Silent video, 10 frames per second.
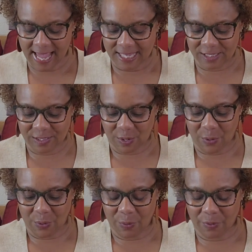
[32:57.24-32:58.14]

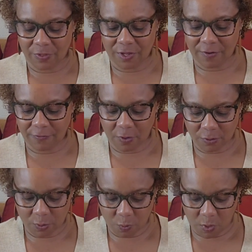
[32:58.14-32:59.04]
So the
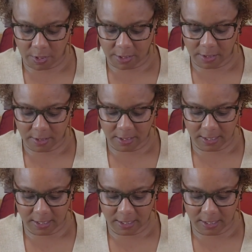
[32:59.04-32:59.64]
first one,